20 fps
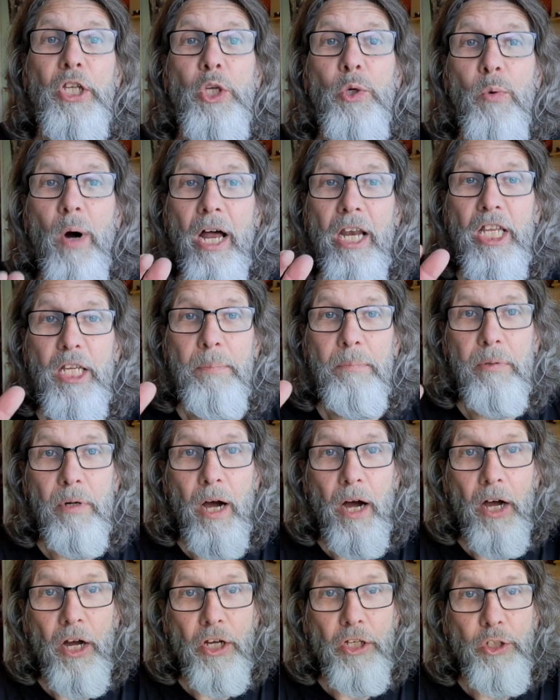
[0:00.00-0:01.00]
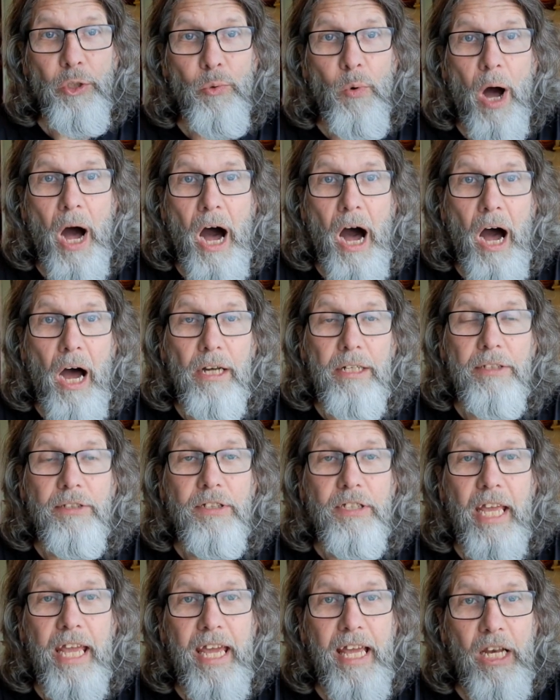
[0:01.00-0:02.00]
You are Libra, you are the
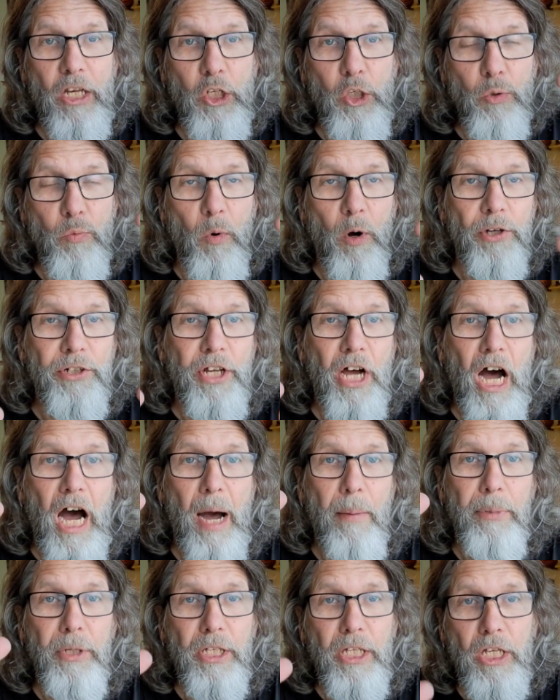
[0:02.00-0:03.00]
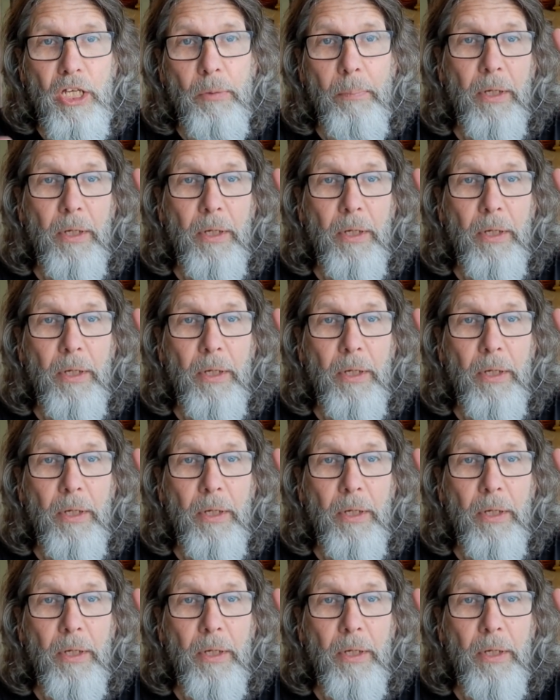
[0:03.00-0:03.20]
scale, you want harmony,